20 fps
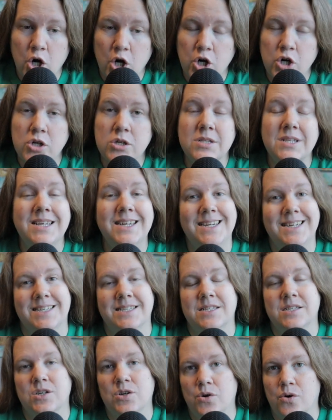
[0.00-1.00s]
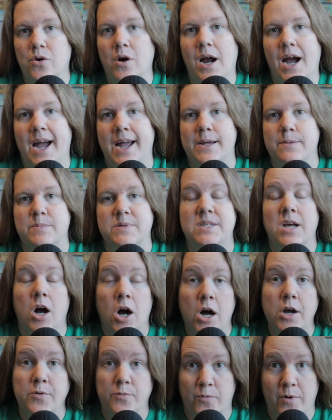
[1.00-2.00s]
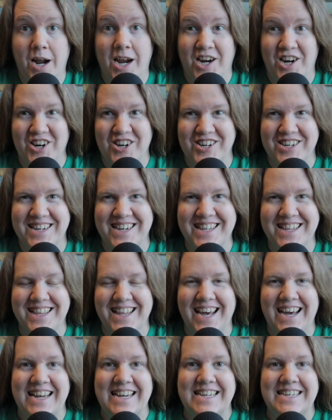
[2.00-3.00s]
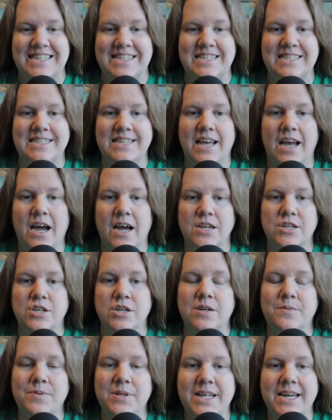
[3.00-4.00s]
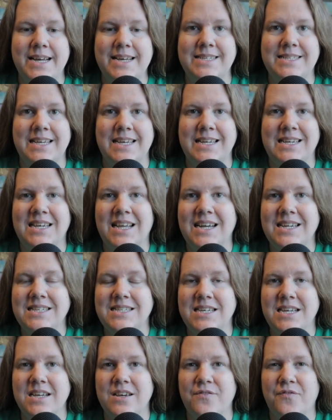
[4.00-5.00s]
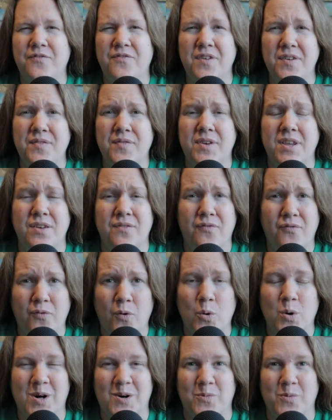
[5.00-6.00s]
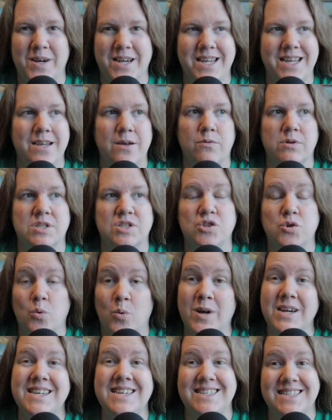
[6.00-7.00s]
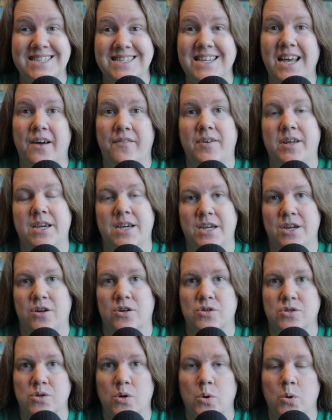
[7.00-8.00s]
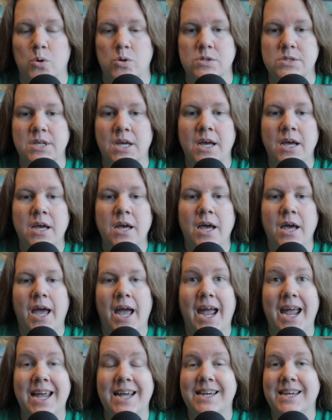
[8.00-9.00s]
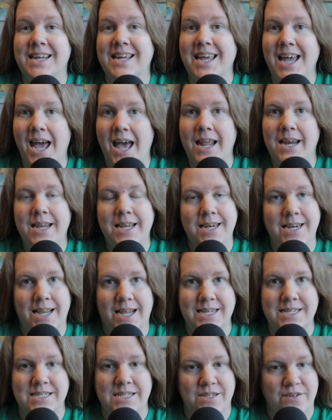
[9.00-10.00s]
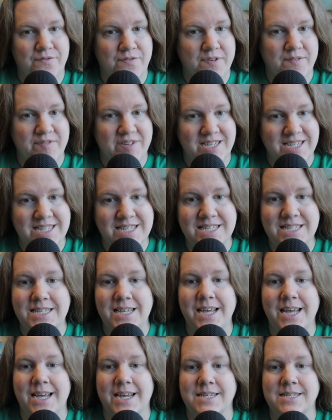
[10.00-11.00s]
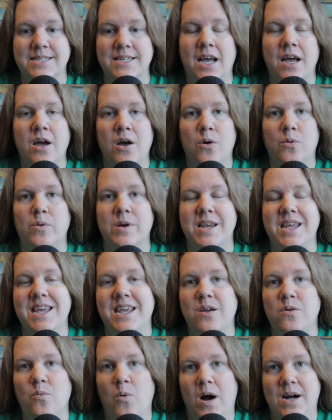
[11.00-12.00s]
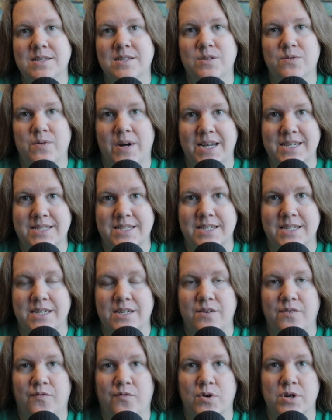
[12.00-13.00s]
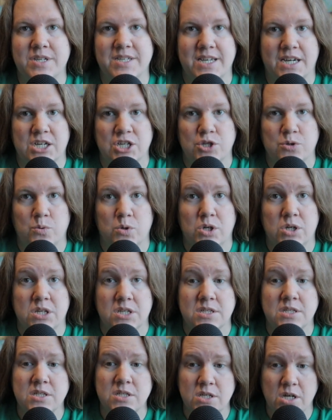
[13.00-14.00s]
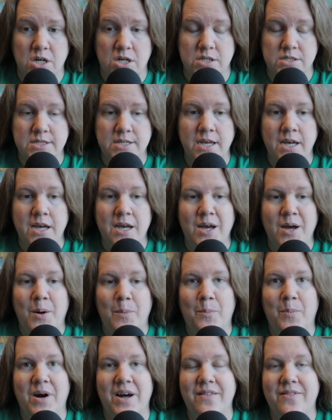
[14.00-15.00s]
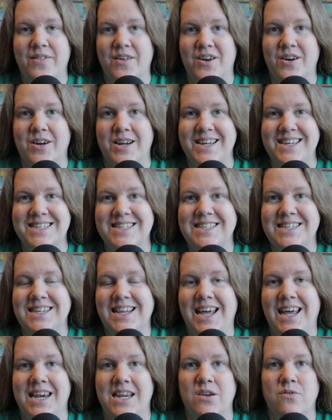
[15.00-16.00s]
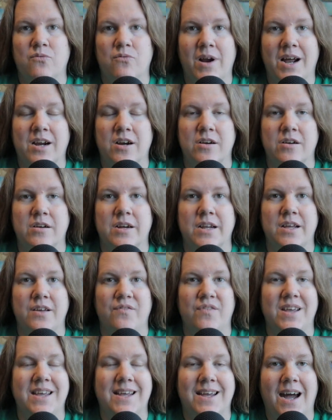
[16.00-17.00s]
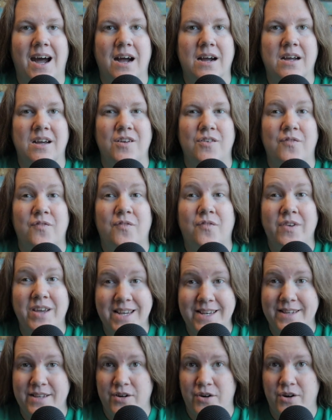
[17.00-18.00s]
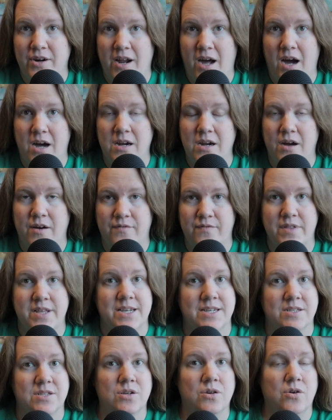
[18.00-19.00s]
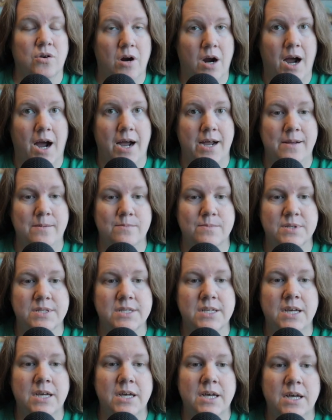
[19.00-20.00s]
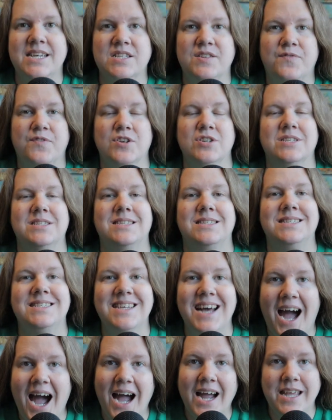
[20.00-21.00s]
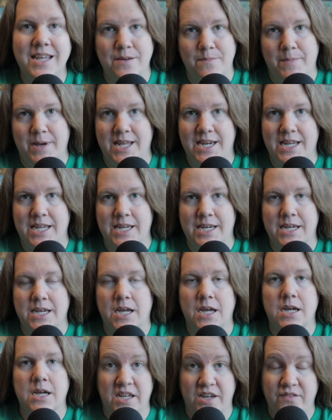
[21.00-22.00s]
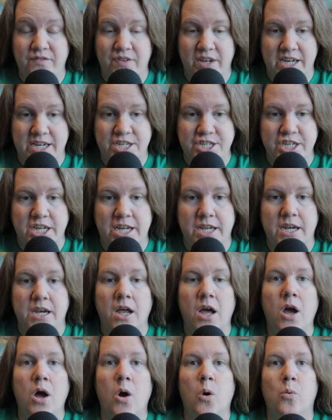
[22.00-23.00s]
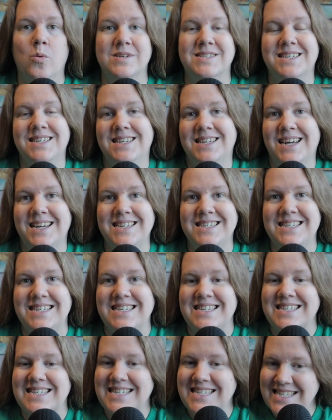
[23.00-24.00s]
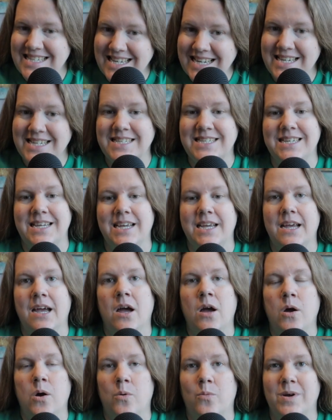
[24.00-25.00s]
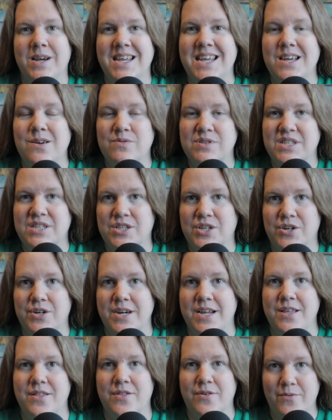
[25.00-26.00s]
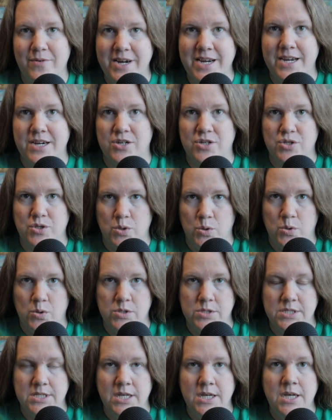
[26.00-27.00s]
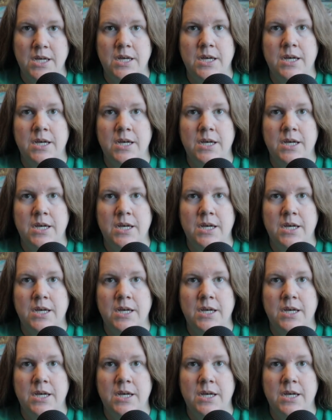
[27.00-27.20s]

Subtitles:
earliest crimes on record, that is, took place in 1954 when he was 27 years old, and again in 1956 when he was arrested for sexual assault. But there isn't any record if he got convicted or not of these crimes. His first documented conviction was in 1960 when he was 33 years old.